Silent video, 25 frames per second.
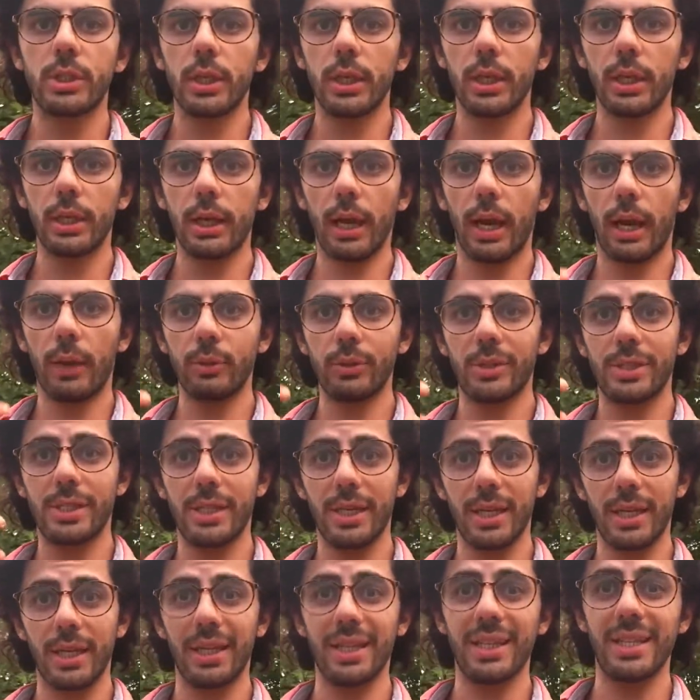thing I would
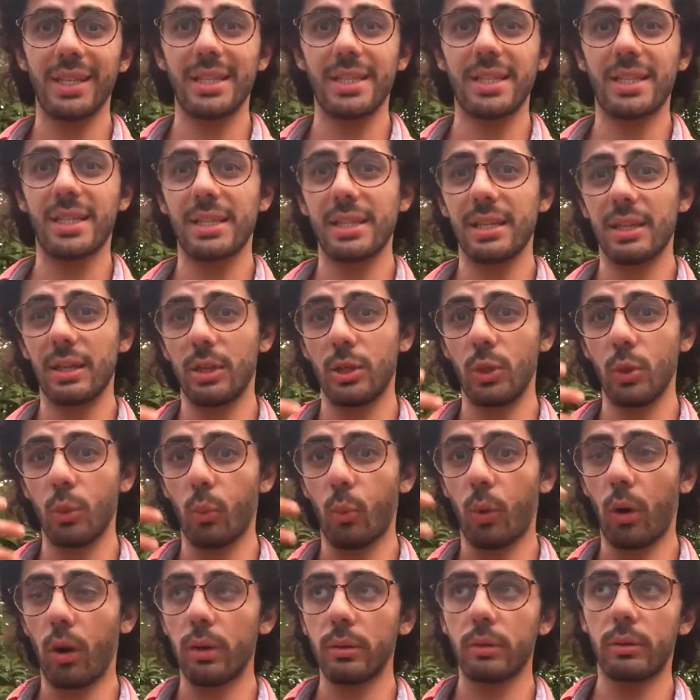say is you
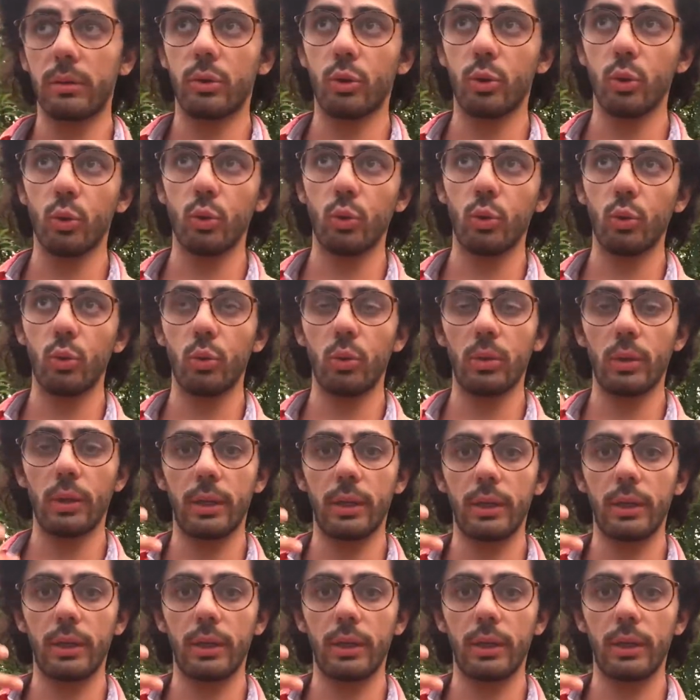want to